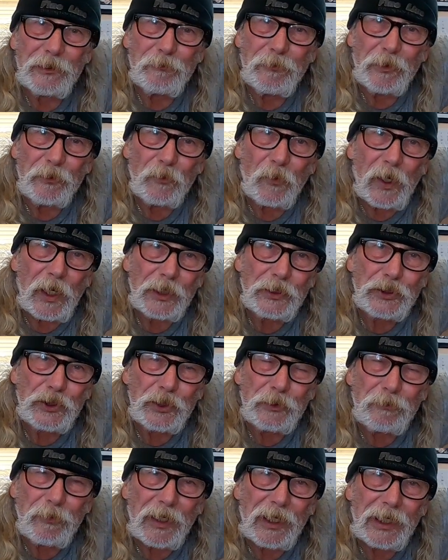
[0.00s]
they've been
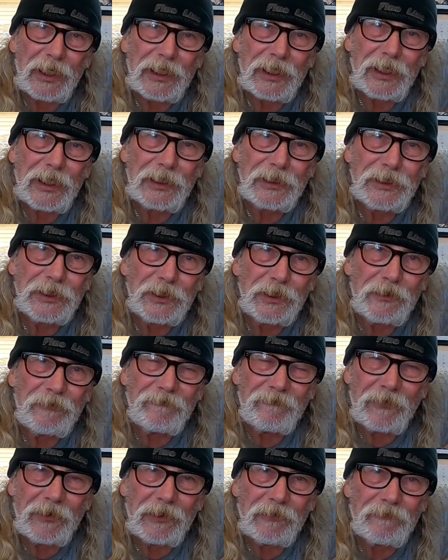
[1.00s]
watching my content
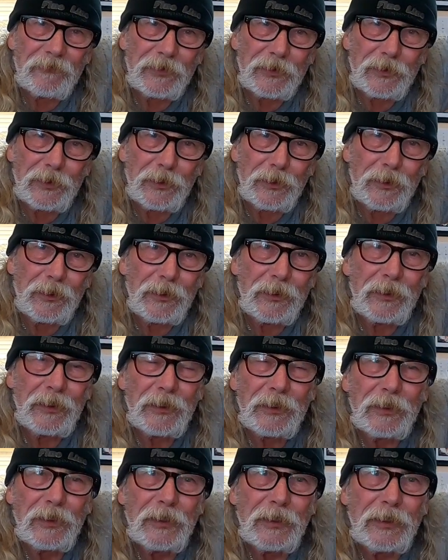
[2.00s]
involving
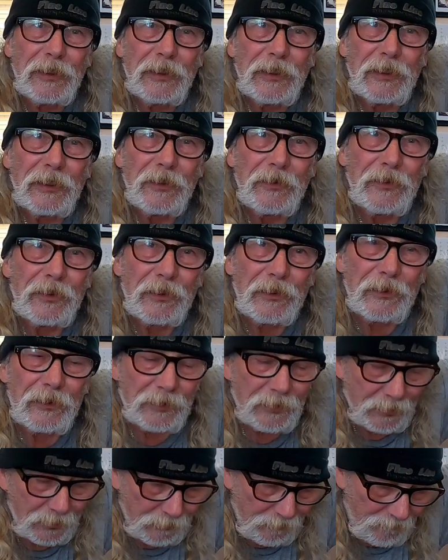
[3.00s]

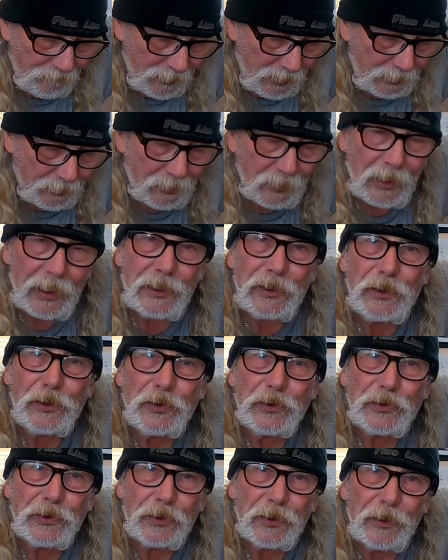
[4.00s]
the fact that I
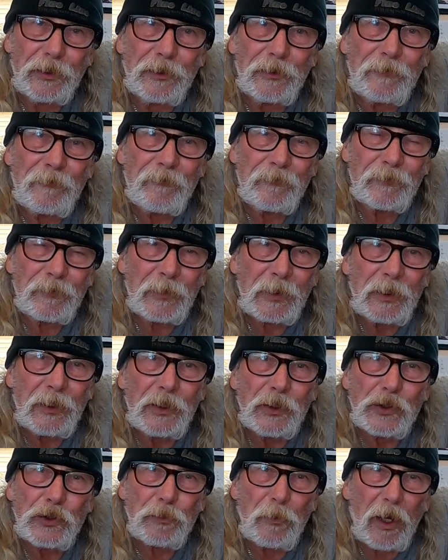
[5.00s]
use their
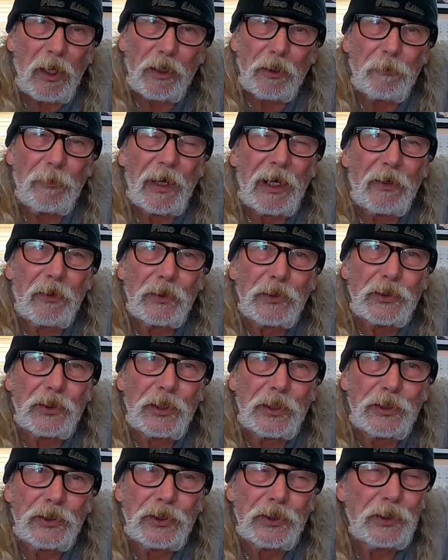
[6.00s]
smaller power
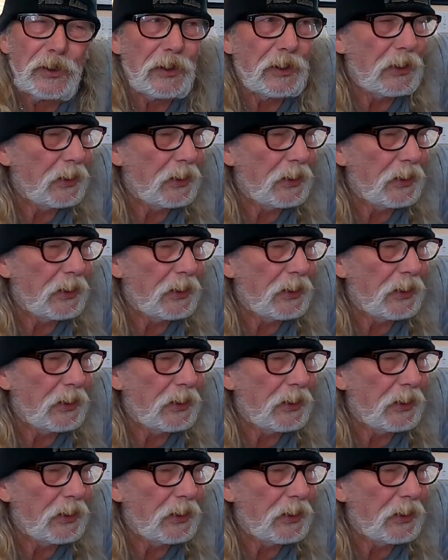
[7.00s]
station,